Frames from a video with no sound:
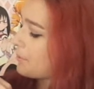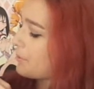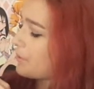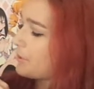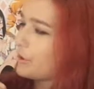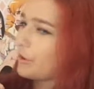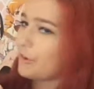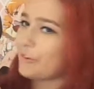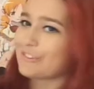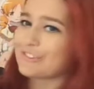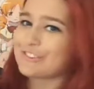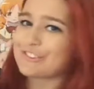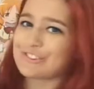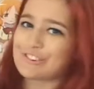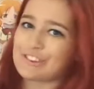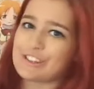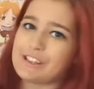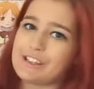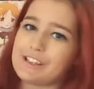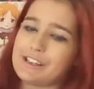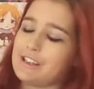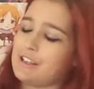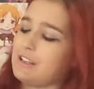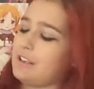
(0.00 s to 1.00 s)
you
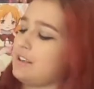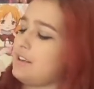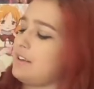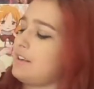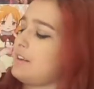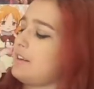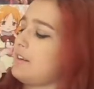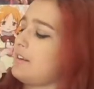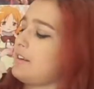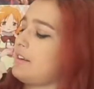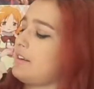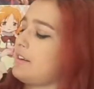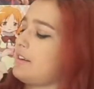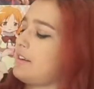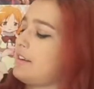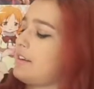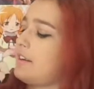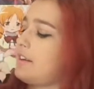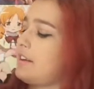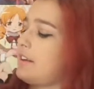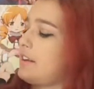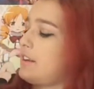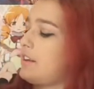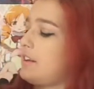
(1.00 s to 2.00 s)
see
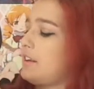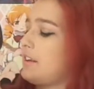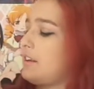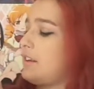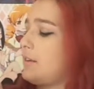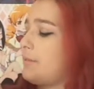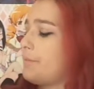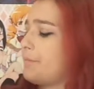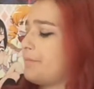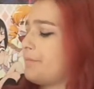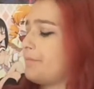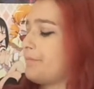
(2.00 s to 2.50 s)
the